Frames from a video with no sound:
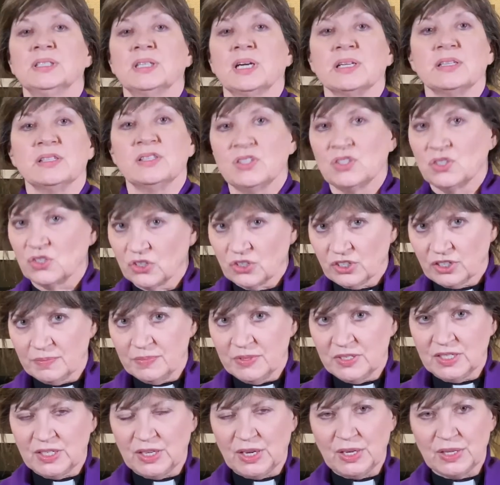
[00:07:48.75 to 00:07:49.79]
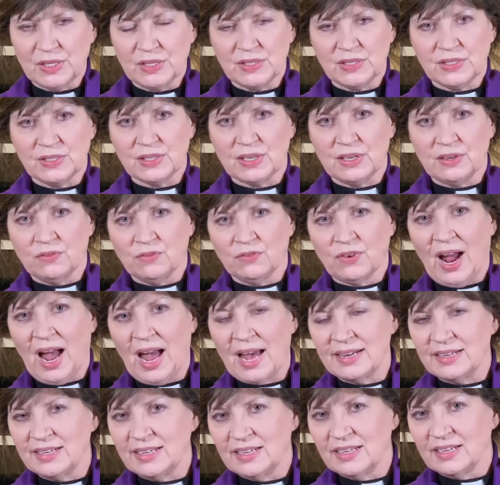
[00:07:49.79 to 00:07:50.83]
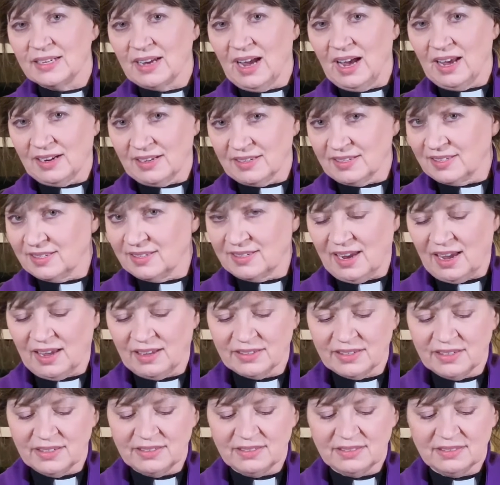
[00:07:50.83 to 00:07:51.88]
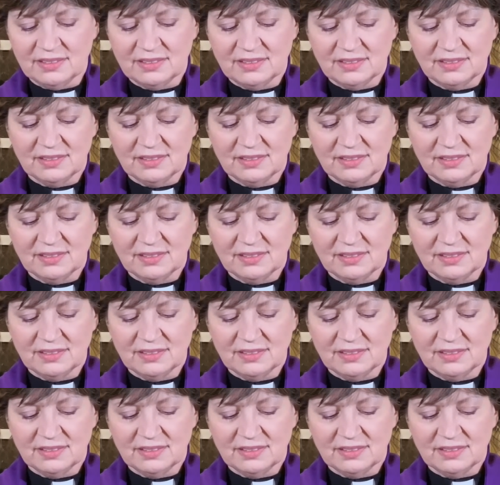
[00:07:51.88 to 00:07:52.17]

and circumstance and riding on a stallion.